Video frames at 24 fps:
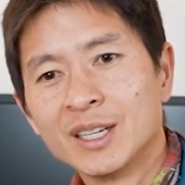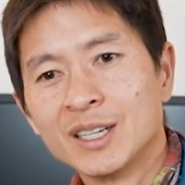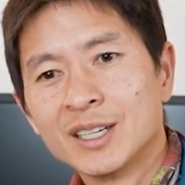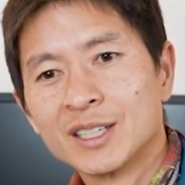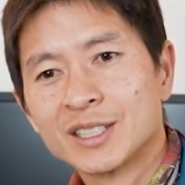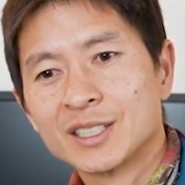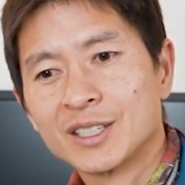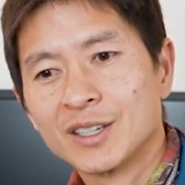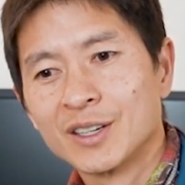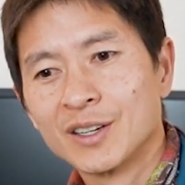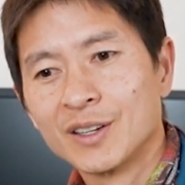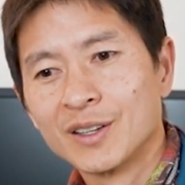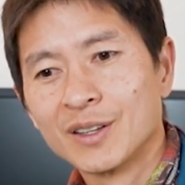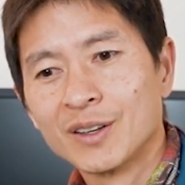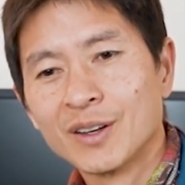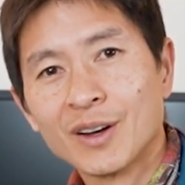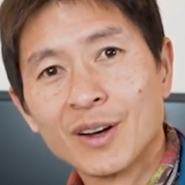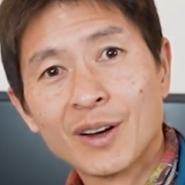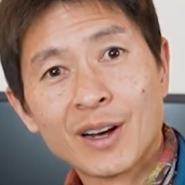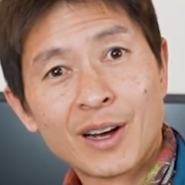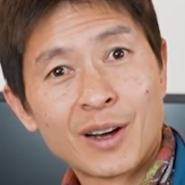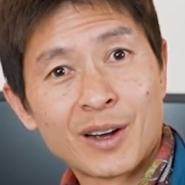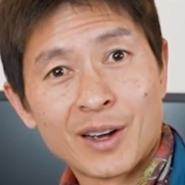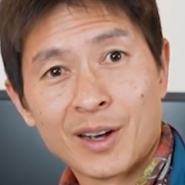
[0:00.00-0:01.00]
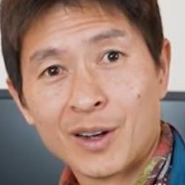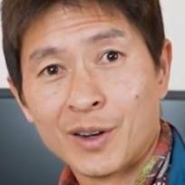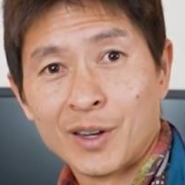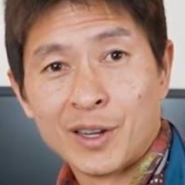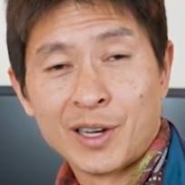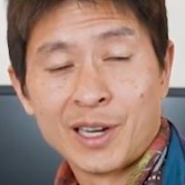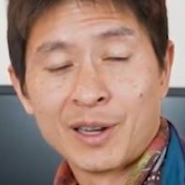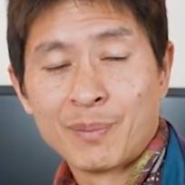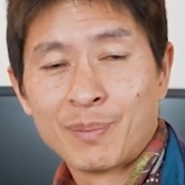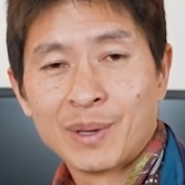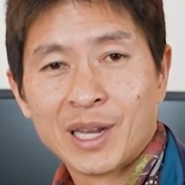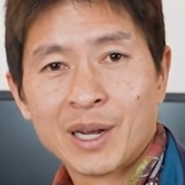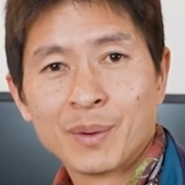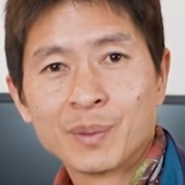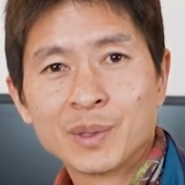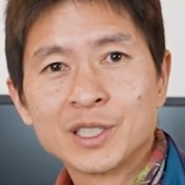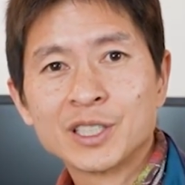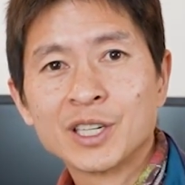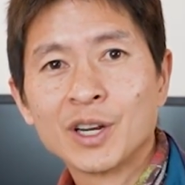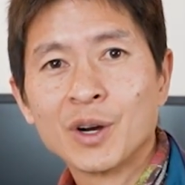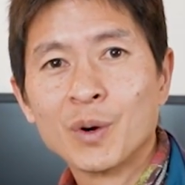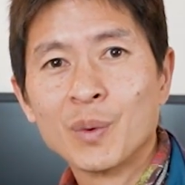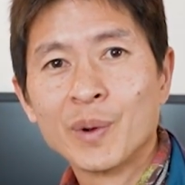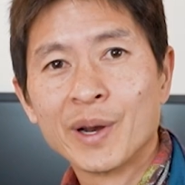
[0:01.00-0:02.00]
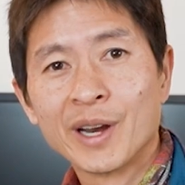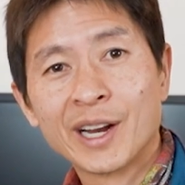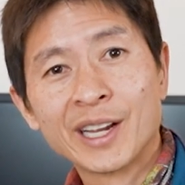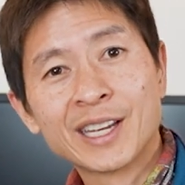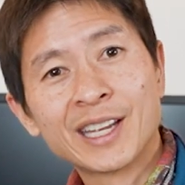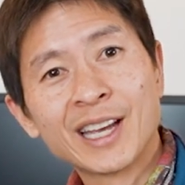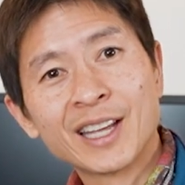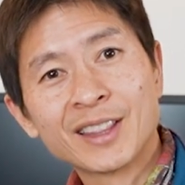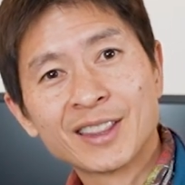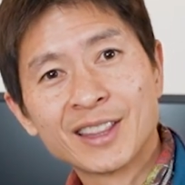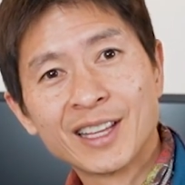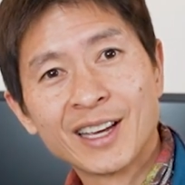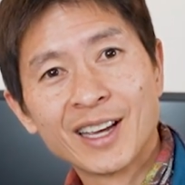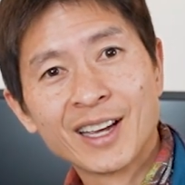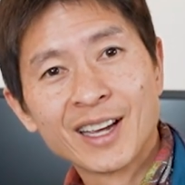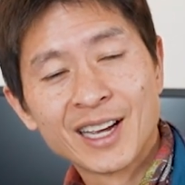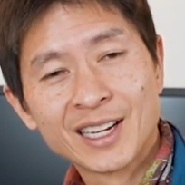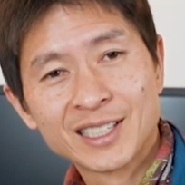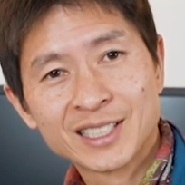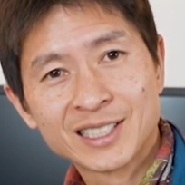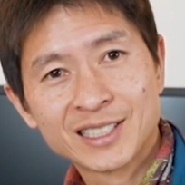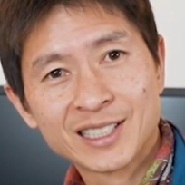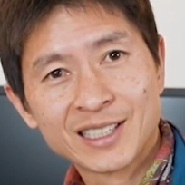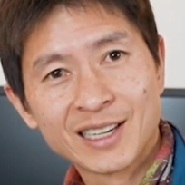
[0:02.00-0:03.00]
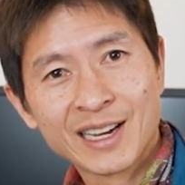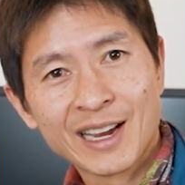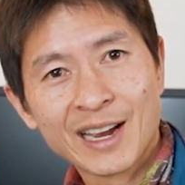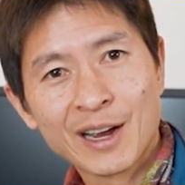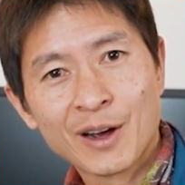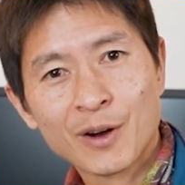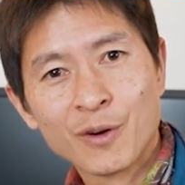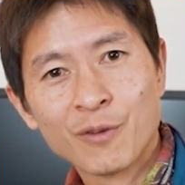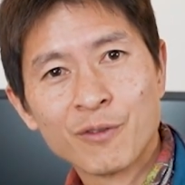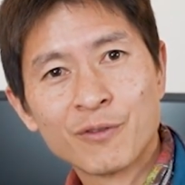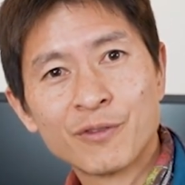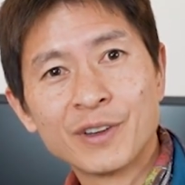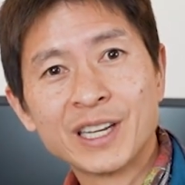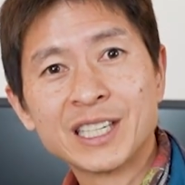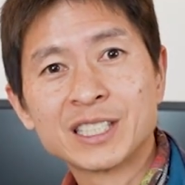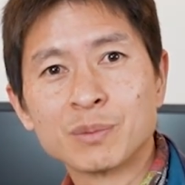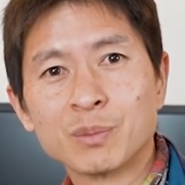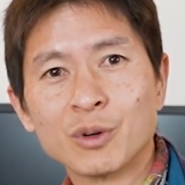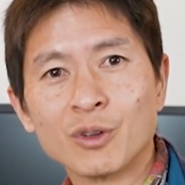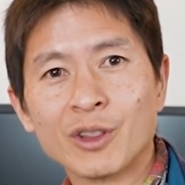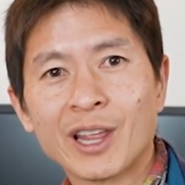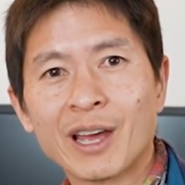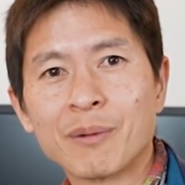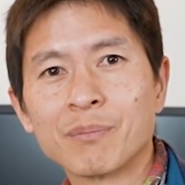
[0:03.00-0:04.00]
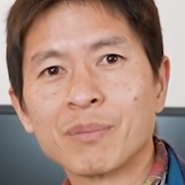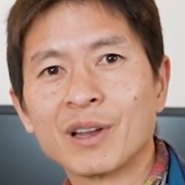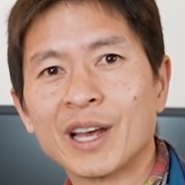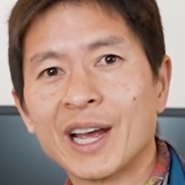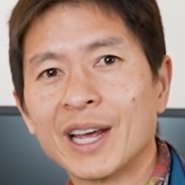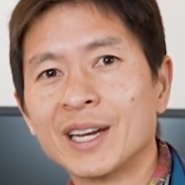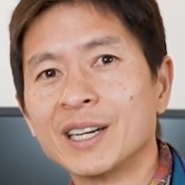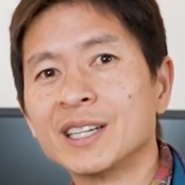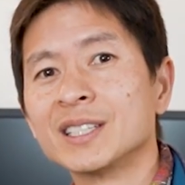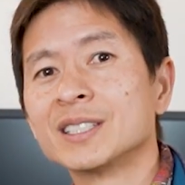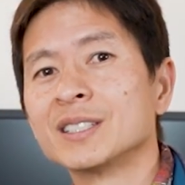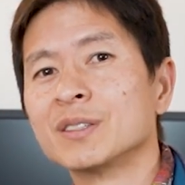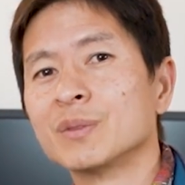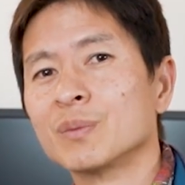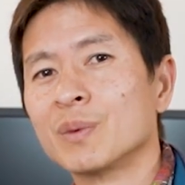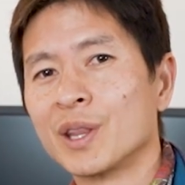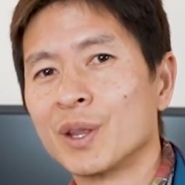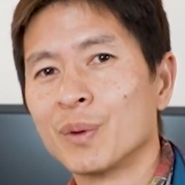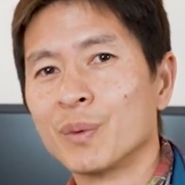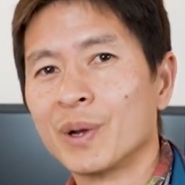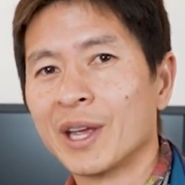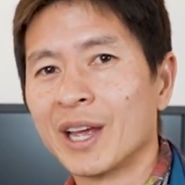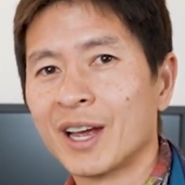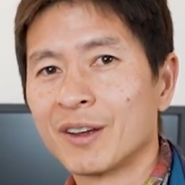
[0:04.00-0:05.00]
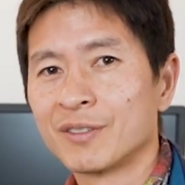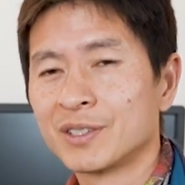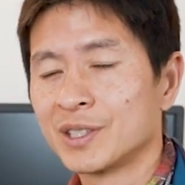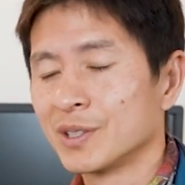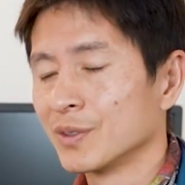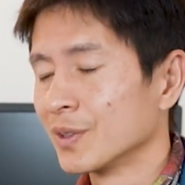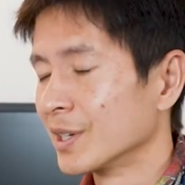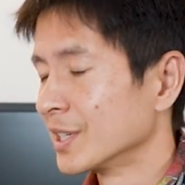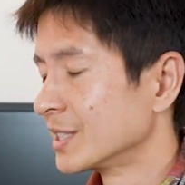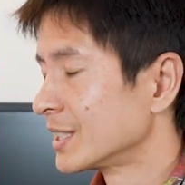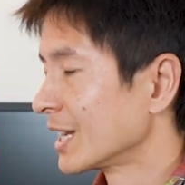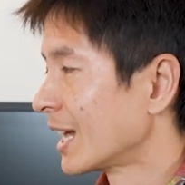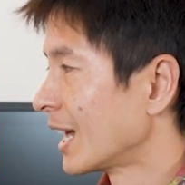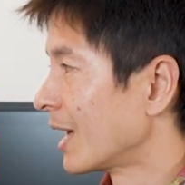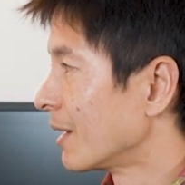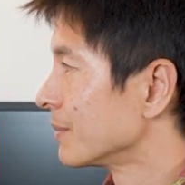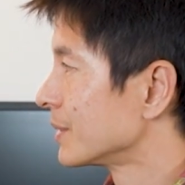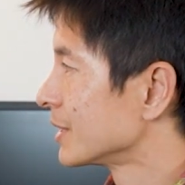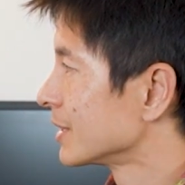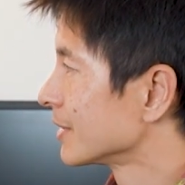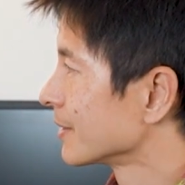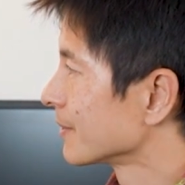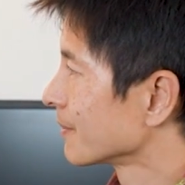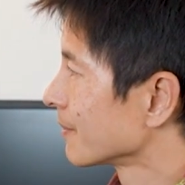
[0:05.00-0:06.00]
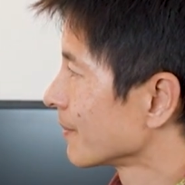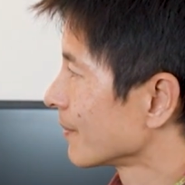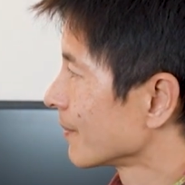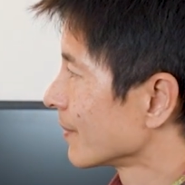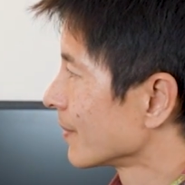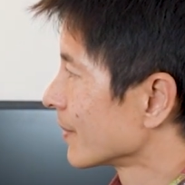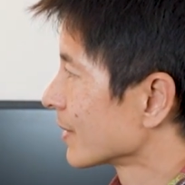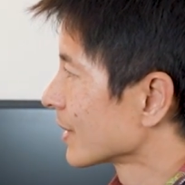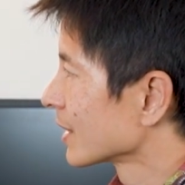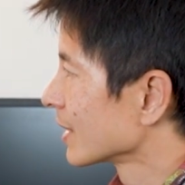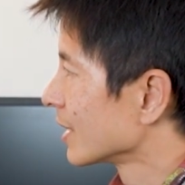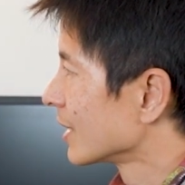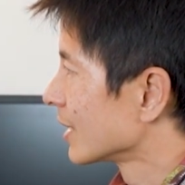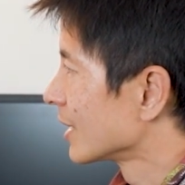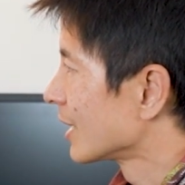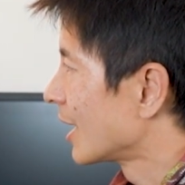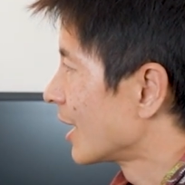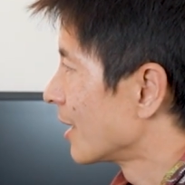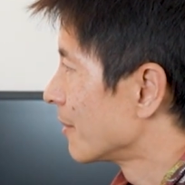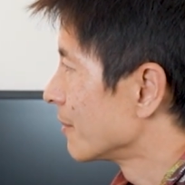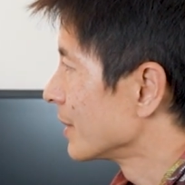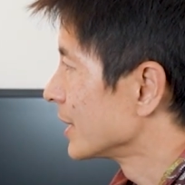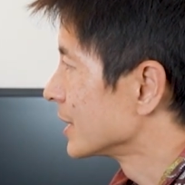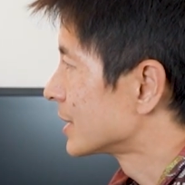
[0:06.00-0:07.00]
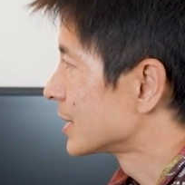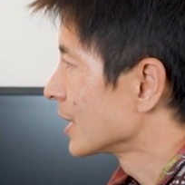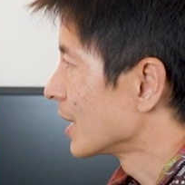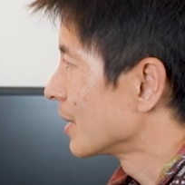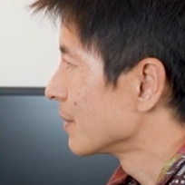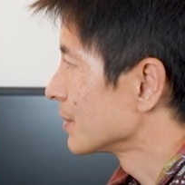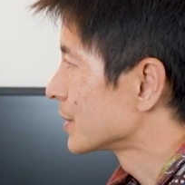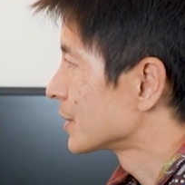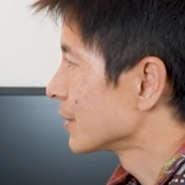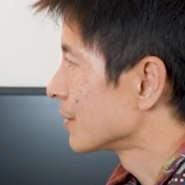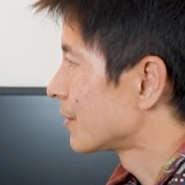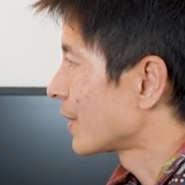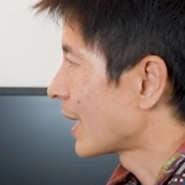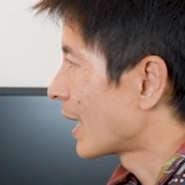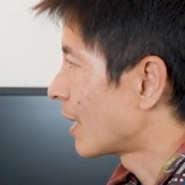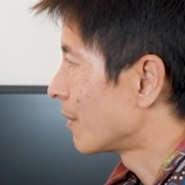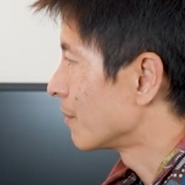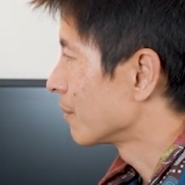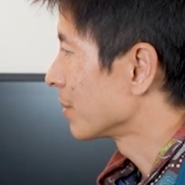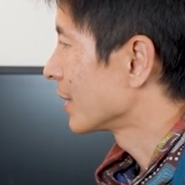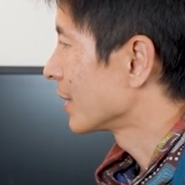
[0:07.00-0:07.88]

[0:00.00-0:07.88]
So I'll only be able to tell when I get there as to how feasible that plan is and whether we have to adapt. In terms of how I'm